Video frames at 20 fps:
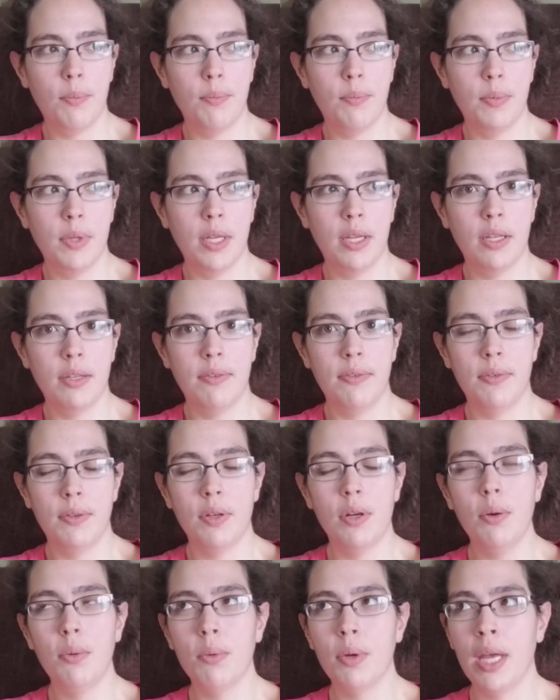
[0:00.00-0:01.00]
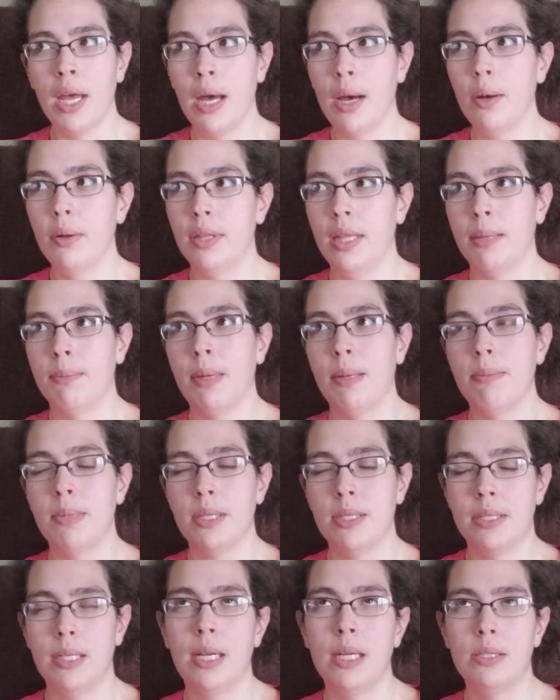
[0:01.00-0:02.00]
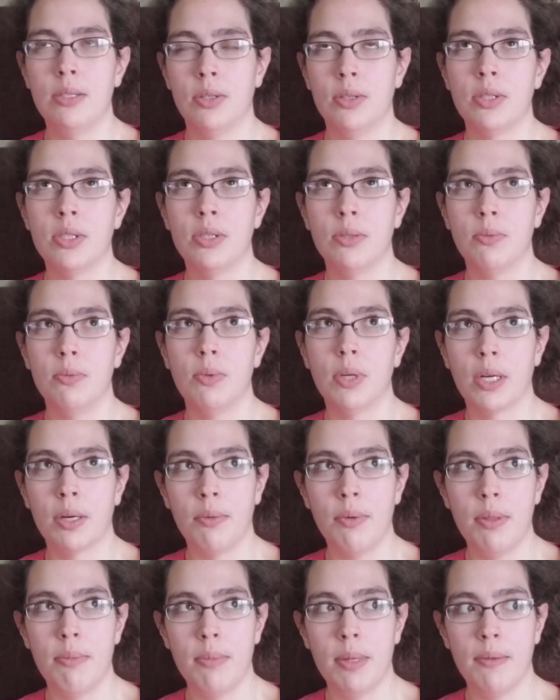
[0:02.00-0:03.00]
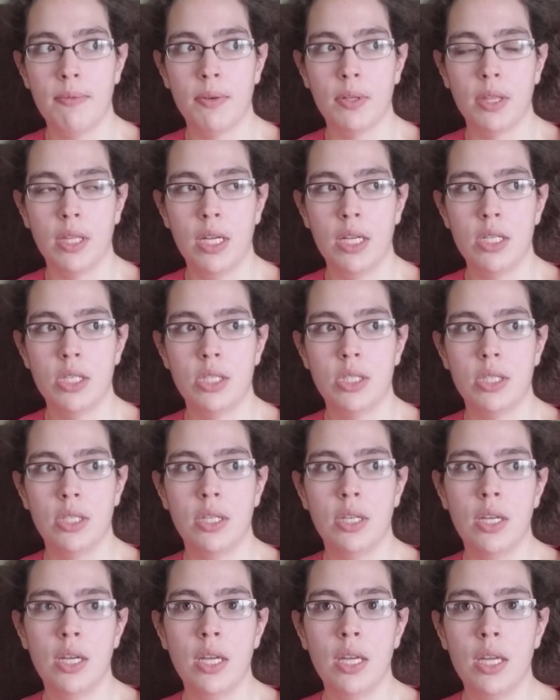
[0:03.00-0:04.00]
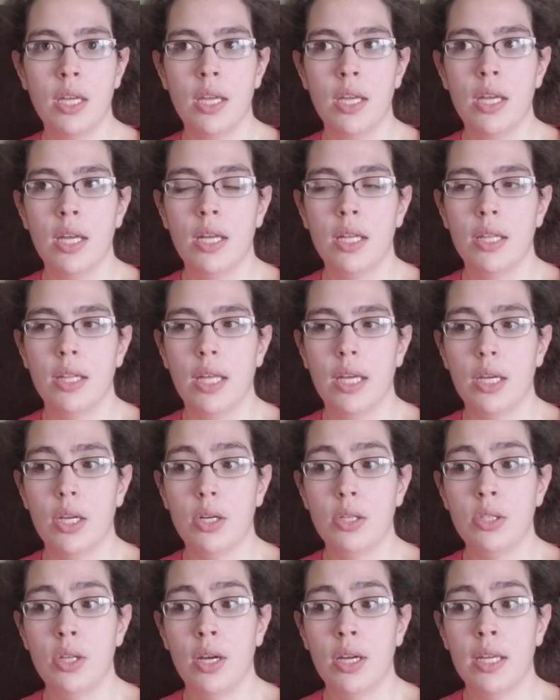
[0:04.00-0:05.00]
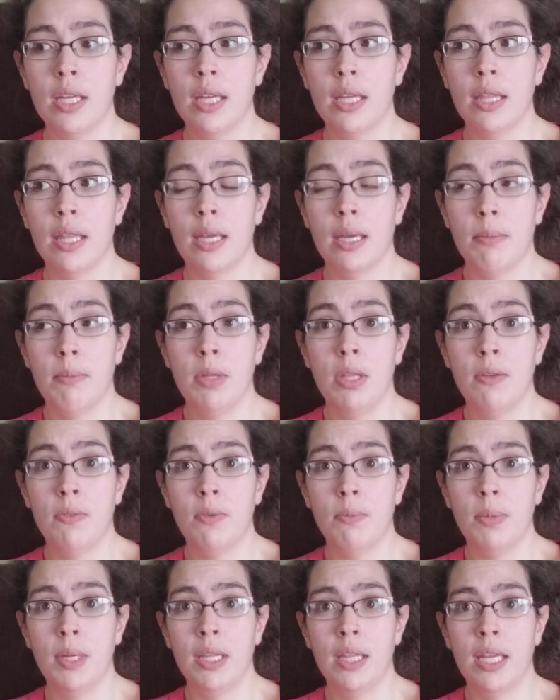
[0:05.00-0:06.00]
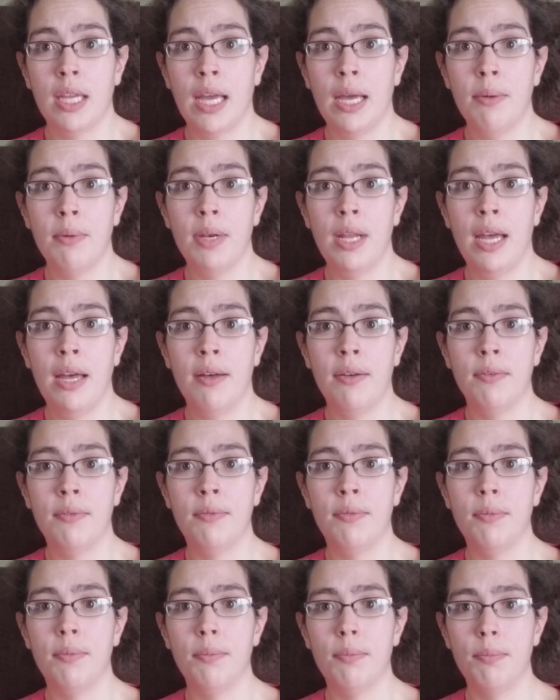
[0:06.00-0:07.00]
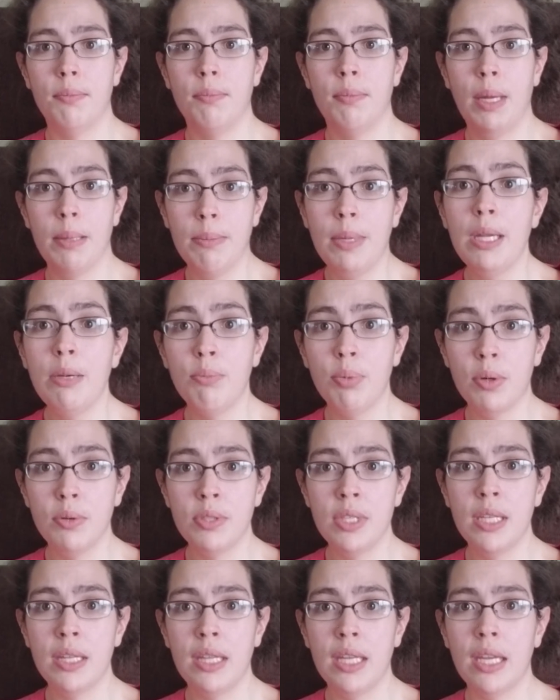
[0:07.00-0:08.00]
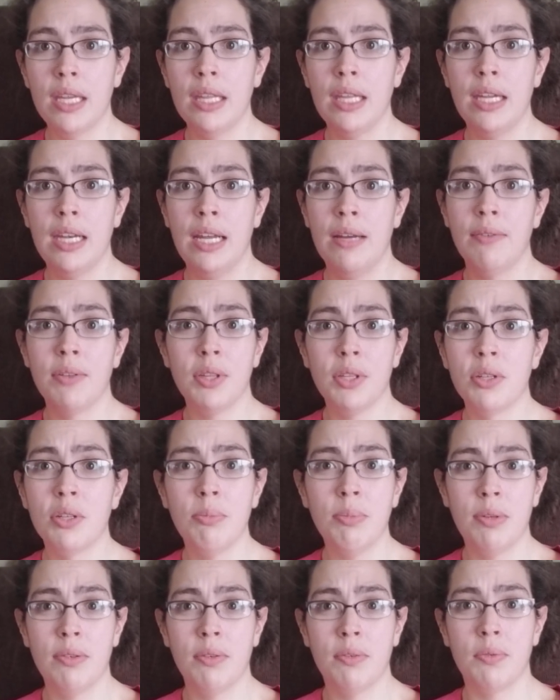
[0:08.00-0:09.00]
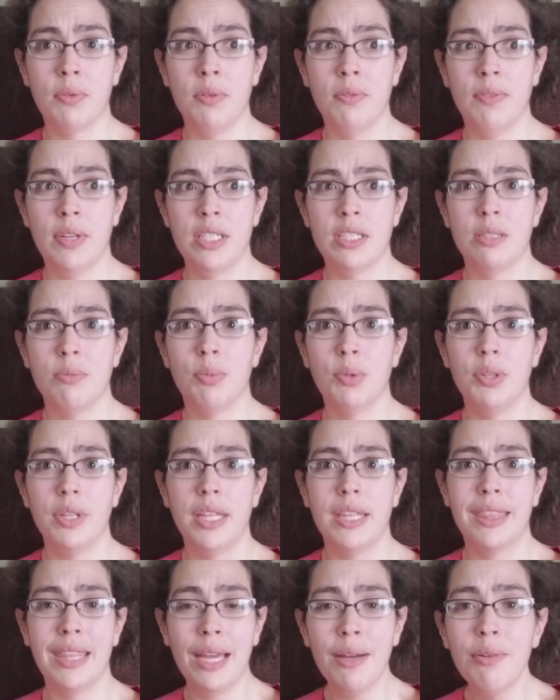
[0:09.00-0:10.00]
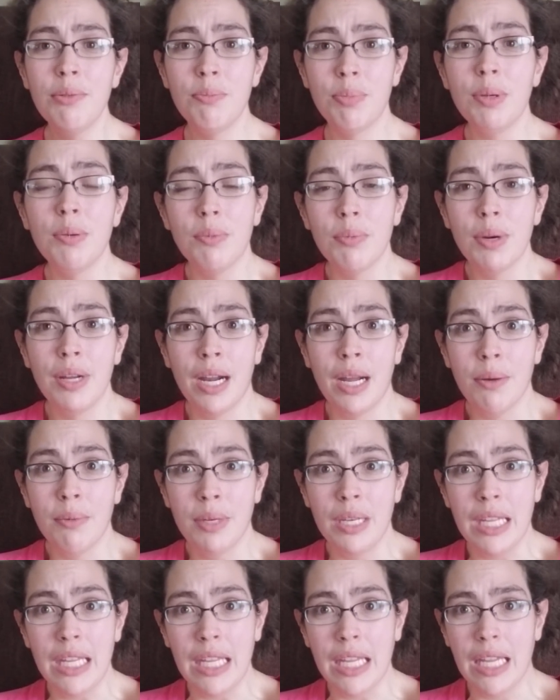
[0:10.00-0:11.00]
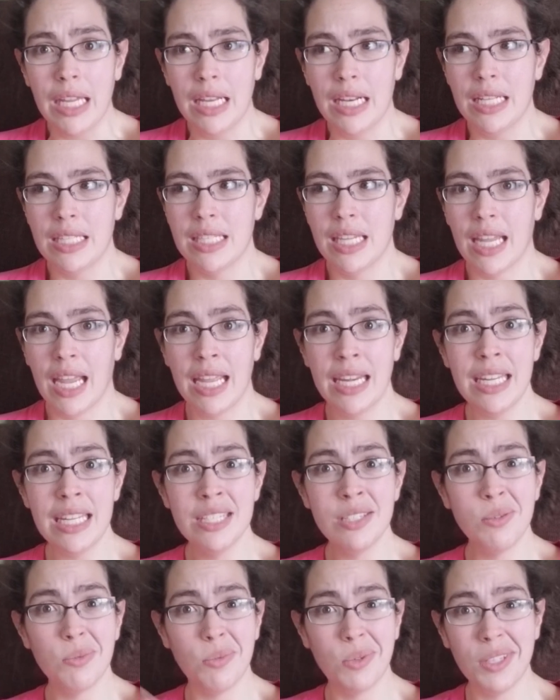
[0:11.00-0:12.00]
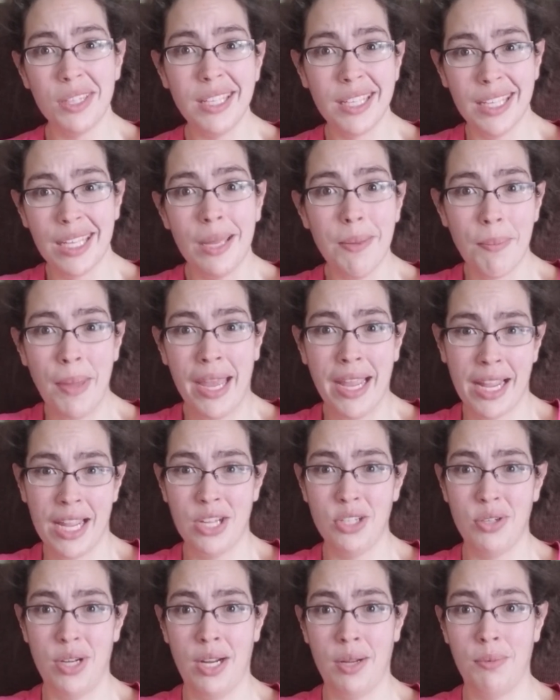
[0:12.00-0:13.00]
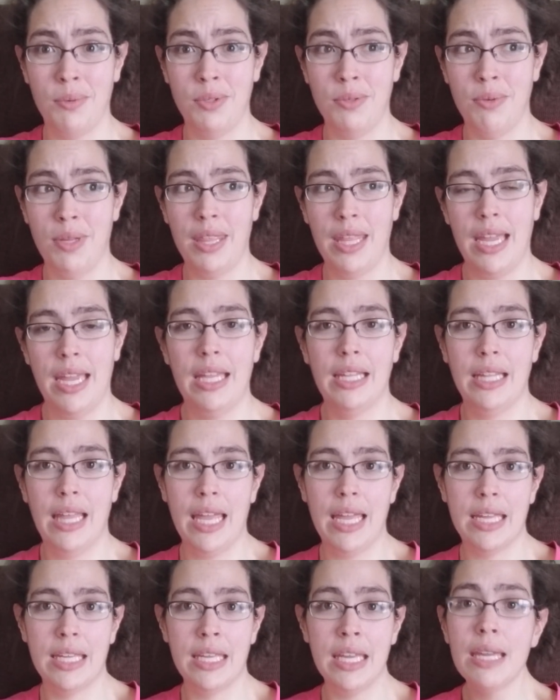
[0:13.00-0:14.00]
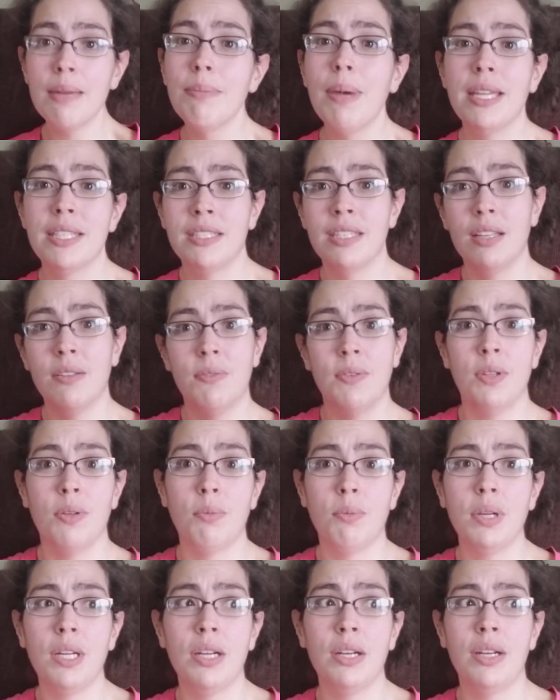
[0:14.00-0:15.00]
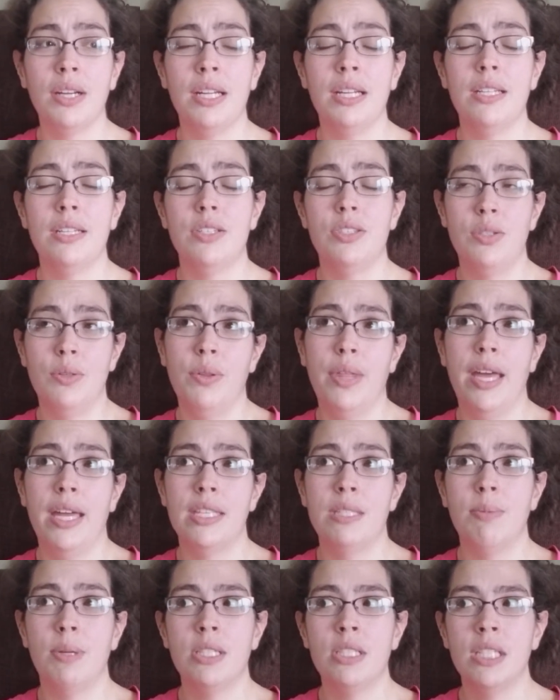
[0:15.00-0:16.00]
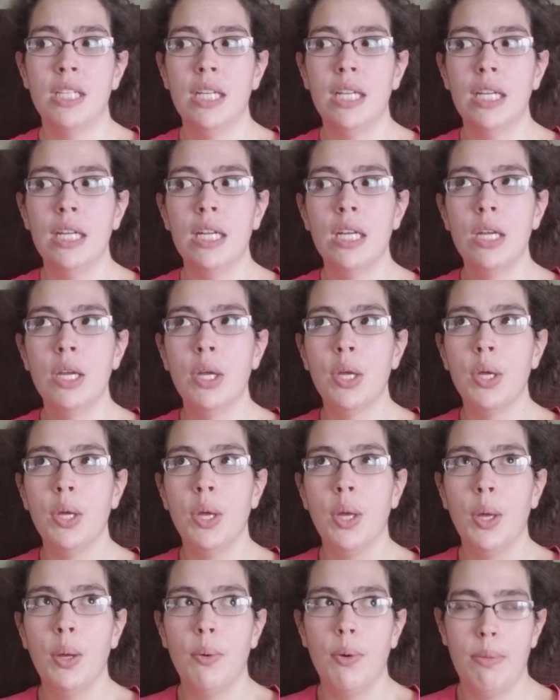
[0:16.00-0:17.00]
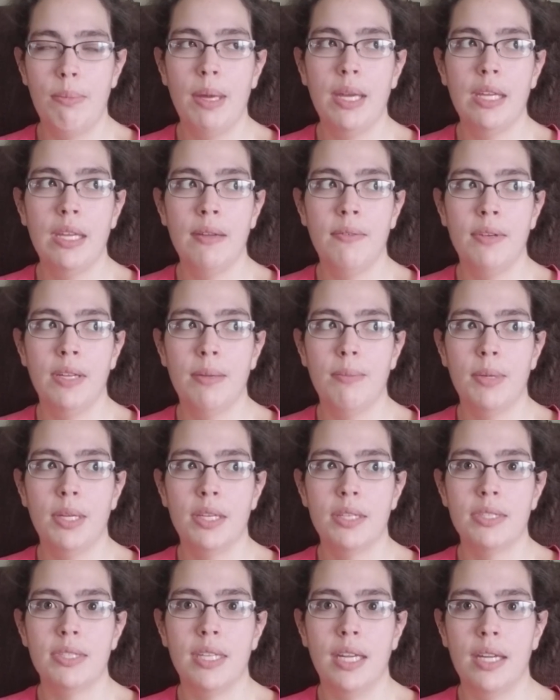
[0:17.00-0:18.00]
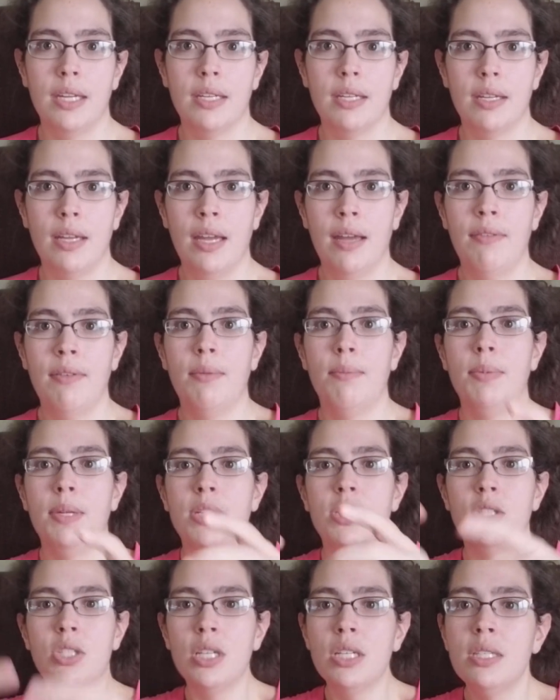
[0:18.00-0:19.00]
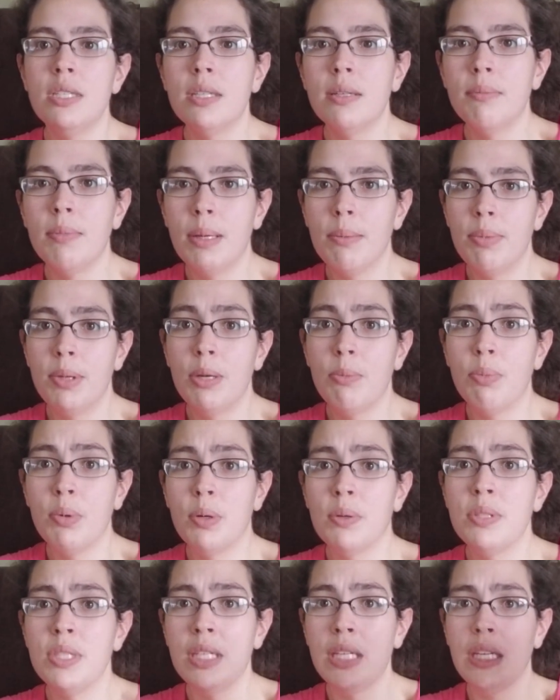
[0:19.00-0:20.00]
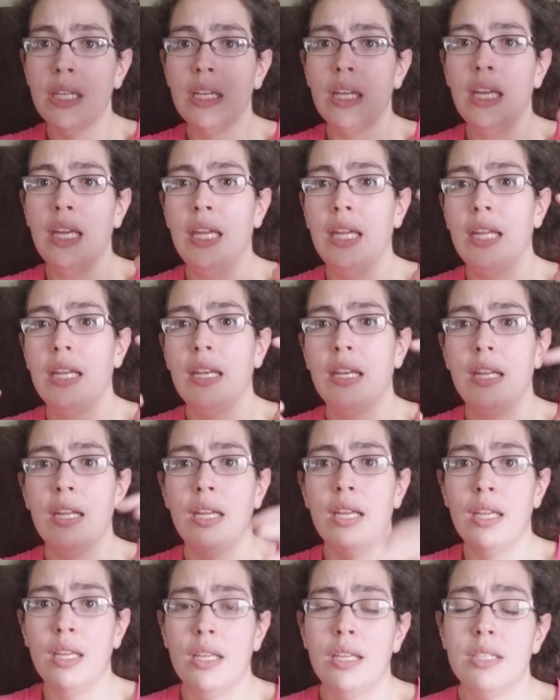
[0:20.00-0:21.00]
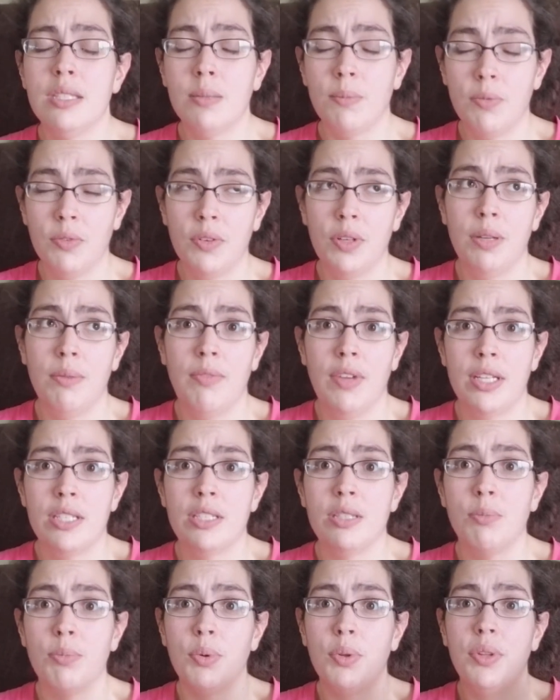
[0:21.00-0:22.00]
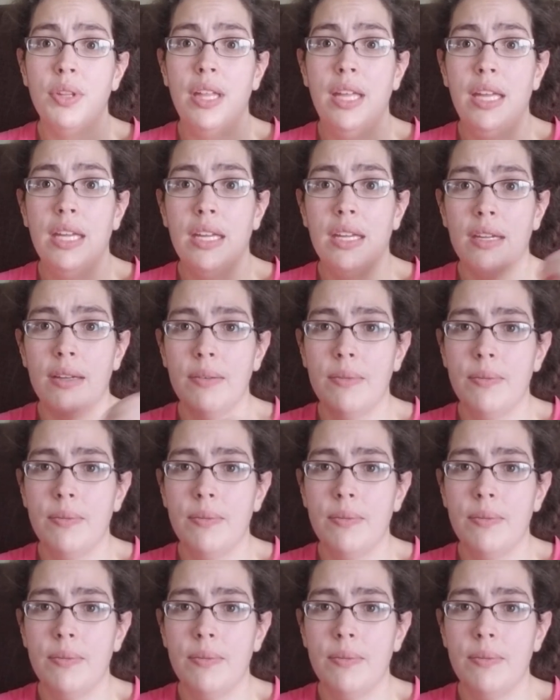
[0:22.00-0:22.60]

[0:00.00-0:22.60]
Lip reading: if you don't count, like, my meals that I took to work with me for lunch, like, you're talking, like, a meal for me, like, I would have my main protein thing, and I'd have a little bit of a fruit and vegetable. Like, that would be what I would eat, and it's like, I need to really get back on track with doing that and, like, kick myself in the rear and do that, especially with my evening meals. Like, have it be just my bit of protein and some fruit and vegetable. Like,